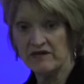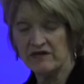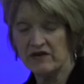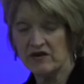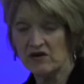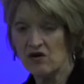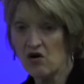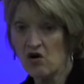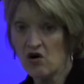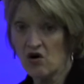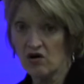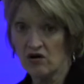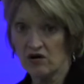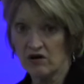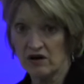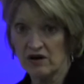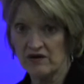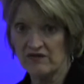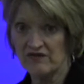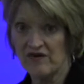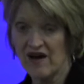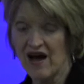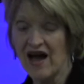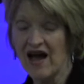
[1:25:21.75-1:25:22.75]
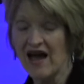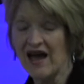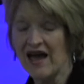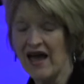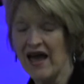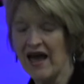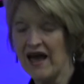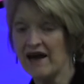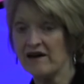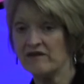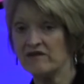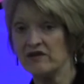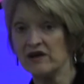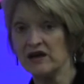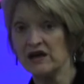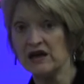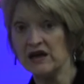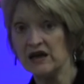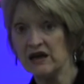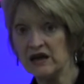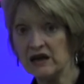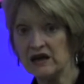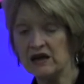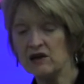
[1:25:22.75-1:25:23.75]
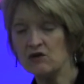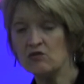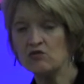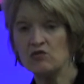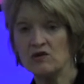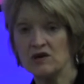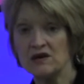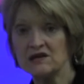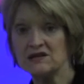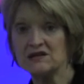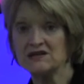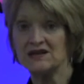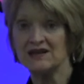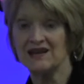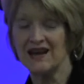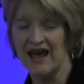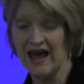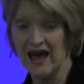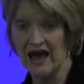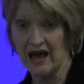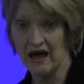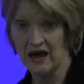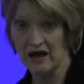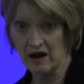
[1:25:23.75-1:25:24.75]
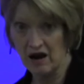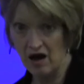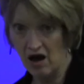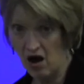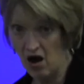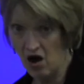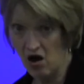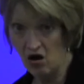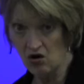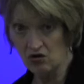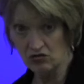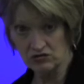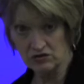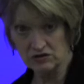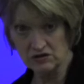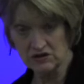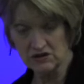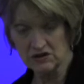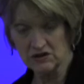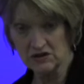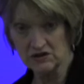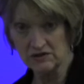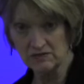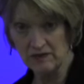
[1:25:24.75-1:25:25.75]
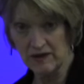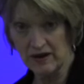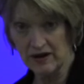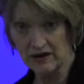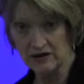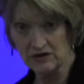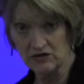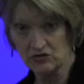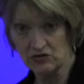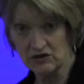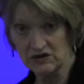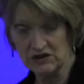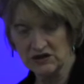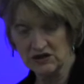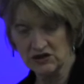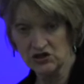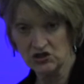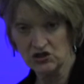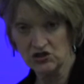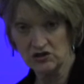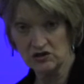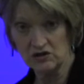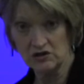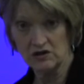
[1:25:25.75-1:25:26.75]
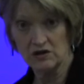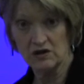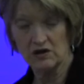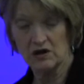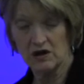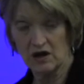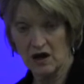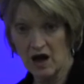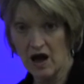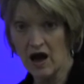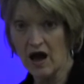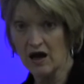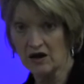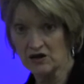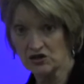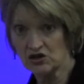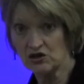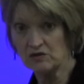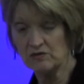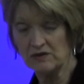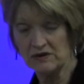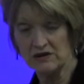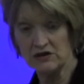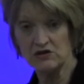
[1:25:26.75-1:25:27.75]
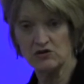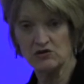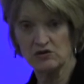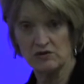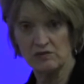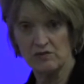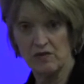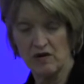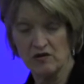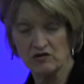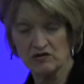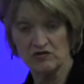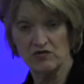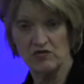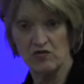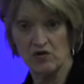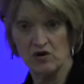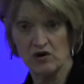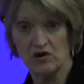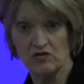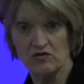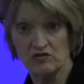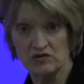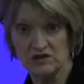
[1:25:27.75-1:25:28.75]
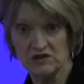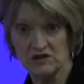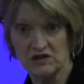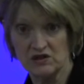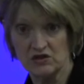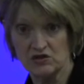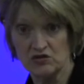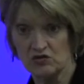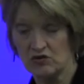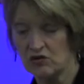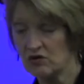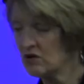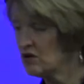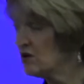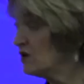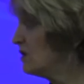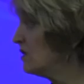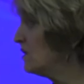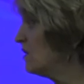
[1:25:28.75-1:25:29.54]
PVR. If I have any reason at all to suspect retention, I should be doing post-void residual.